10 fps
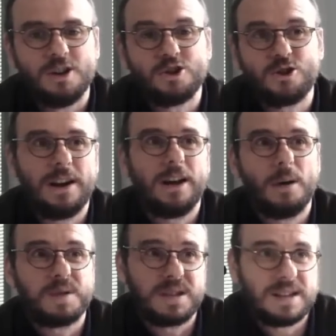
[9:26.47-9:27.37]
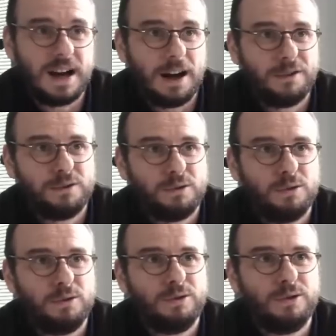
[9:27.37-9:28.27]
training up staff
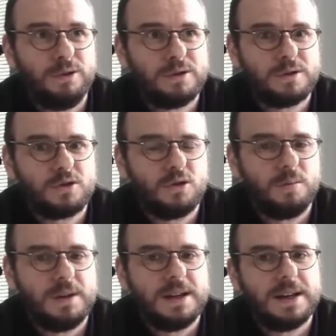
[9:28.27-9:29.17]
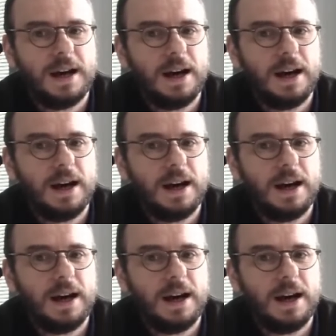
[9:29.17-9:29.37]
to use social media.